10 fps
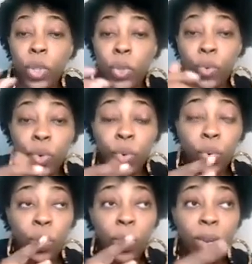
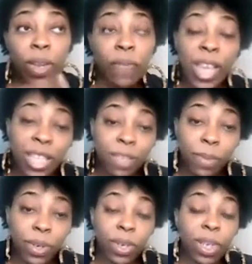through
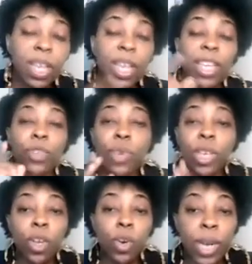Facebook, you
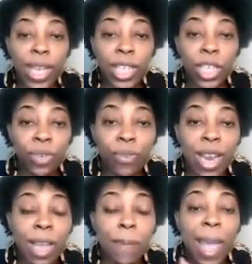can go to
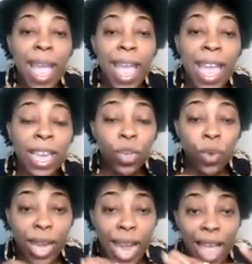Instagram and you
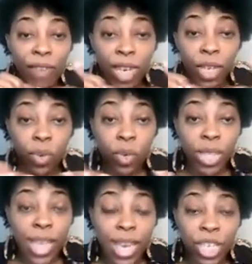can have a little
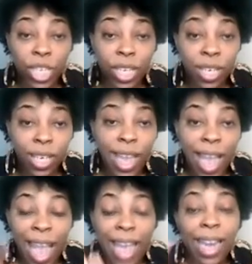section,
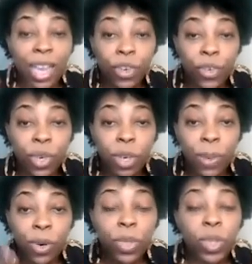act like you're doing the
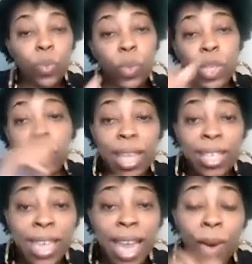post. When you
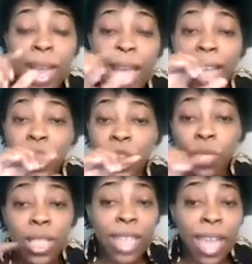exit out, it asks you
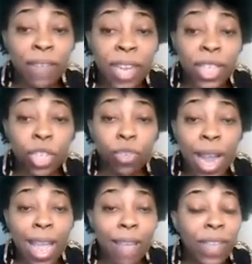to save it as a
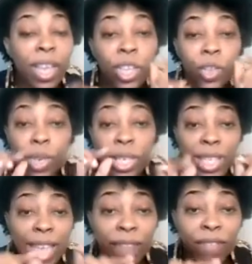draft. You can
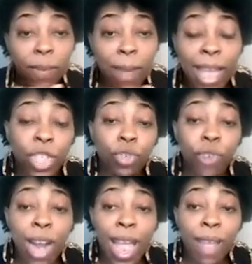save them as
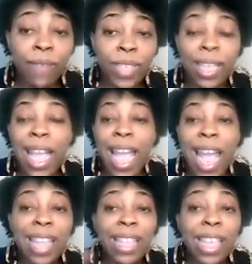drafts.
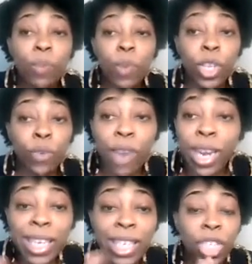And then when you're
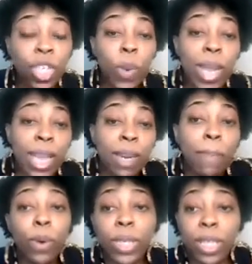ready, just go ahead and
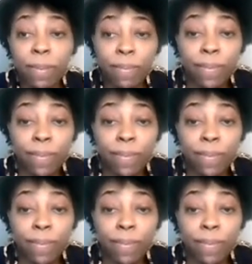post them.